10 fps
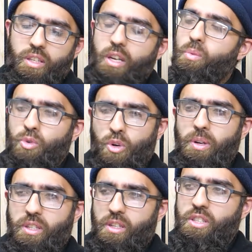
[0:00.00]
Yeah, we'll talk
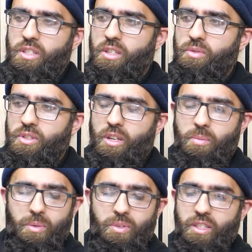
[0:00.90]
about takhrij and stuff in a second,
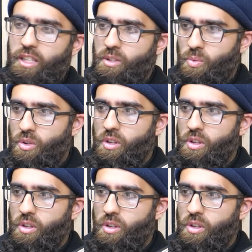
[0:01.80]
but I'm saying that's what.